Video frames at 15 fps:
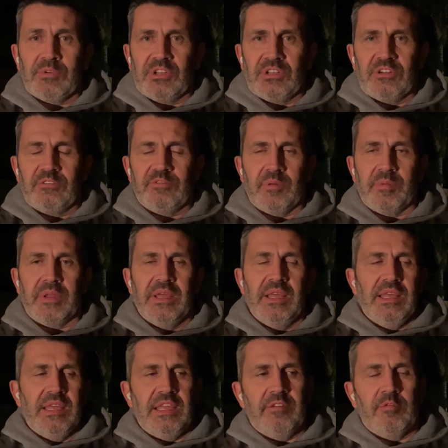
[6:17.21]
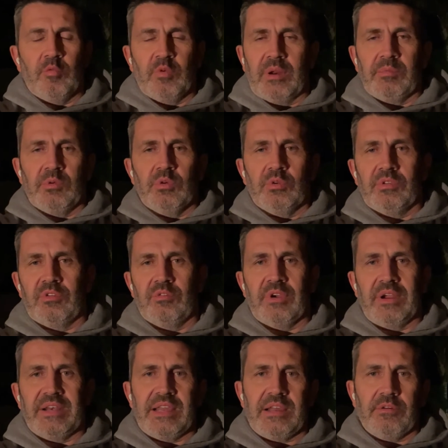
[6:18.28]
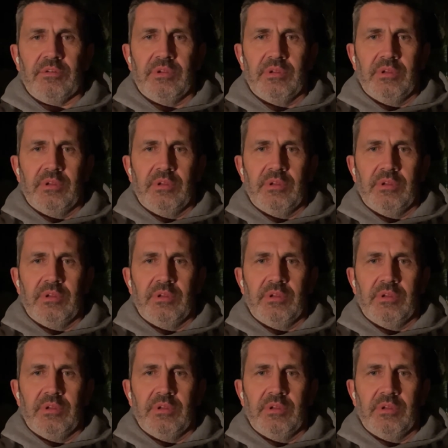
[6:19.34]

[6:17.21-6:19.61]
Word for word: going to learn from it. Even what I'm going through right now,